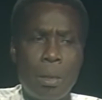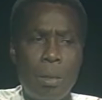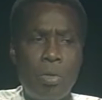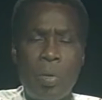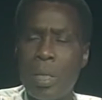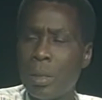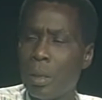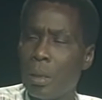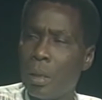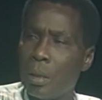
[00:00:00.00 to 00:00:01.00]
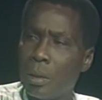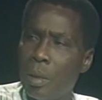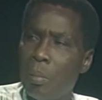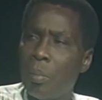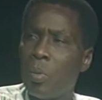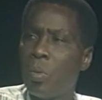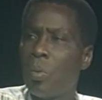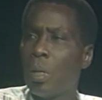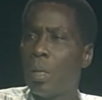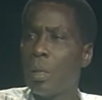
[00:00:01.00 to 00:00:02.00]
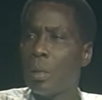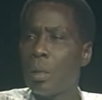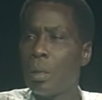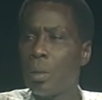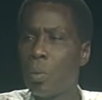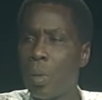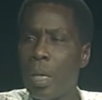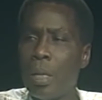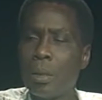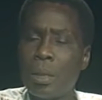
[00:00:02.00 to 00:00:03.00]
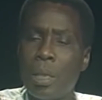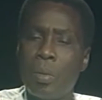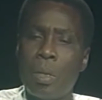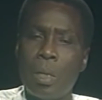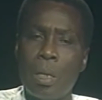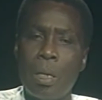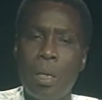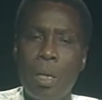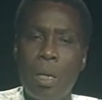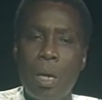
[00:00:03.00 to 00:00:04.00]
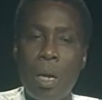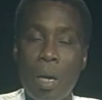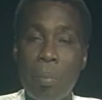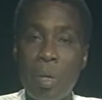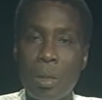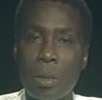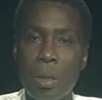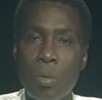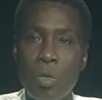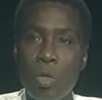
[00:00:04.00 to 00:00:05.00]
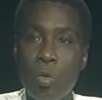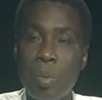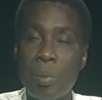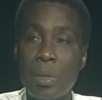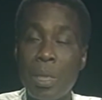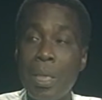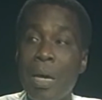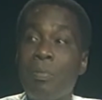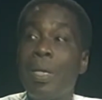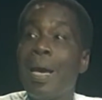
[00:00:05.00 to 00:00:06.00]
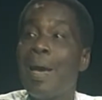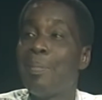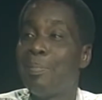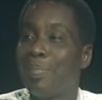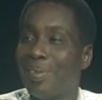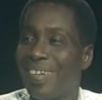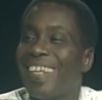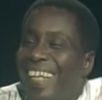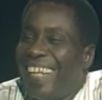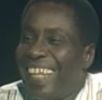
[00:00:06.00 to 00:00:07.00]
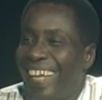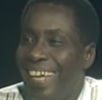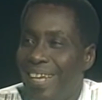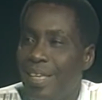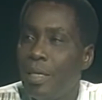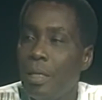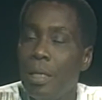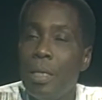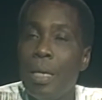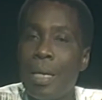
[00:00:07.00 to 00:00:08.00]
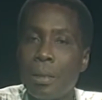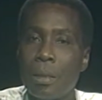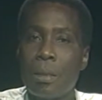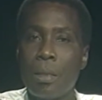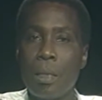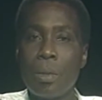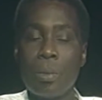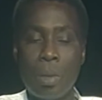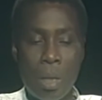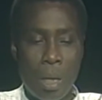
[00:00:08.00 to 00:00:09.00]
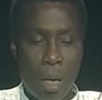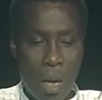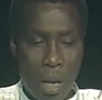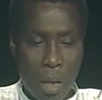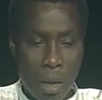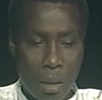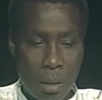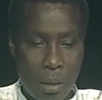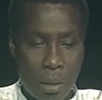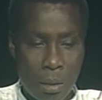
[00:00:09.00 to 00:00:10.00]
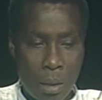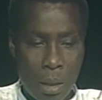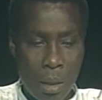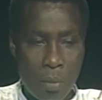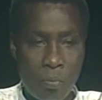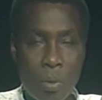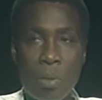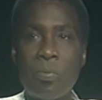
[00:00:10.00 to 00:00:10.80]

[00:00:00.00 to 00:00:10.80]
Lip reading: he tries a little extempo and a little two lines here and there. But how do you people say, he have the gam, Mm-hmm. he has it, you know. This year, for the